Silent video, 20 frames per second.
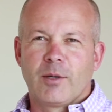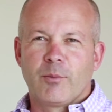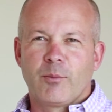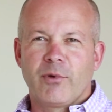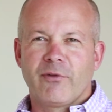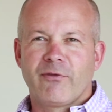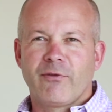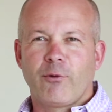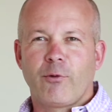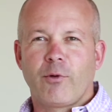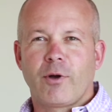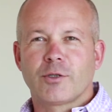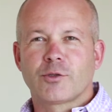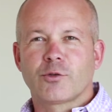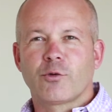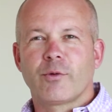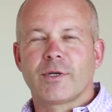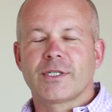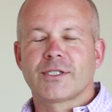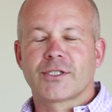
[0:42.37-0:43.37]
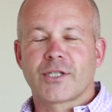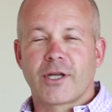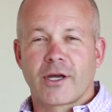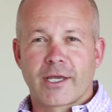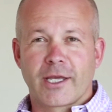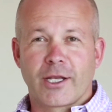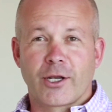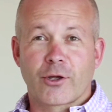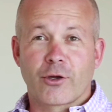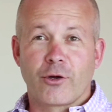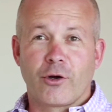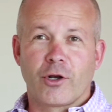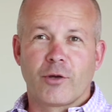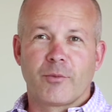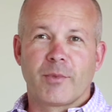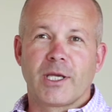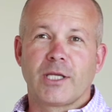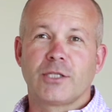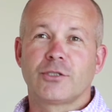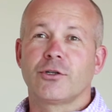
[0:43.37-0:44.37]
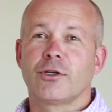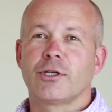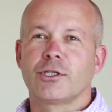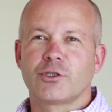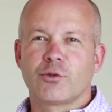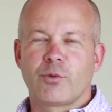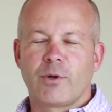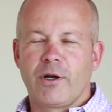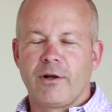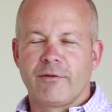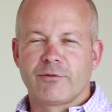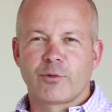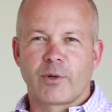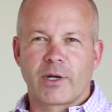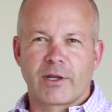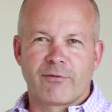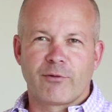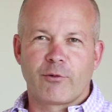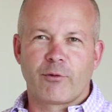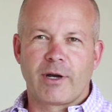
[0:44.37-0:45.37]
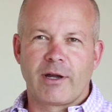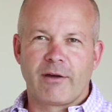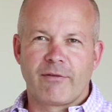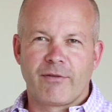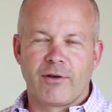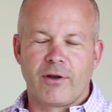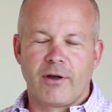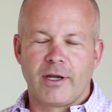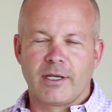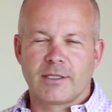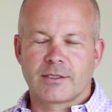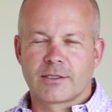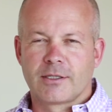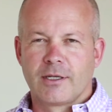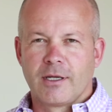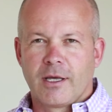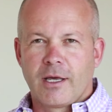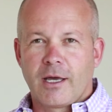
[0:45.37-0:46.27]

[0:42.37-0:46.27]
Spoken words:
Before, I was always stuck in economy doing 12, 24-hour flights,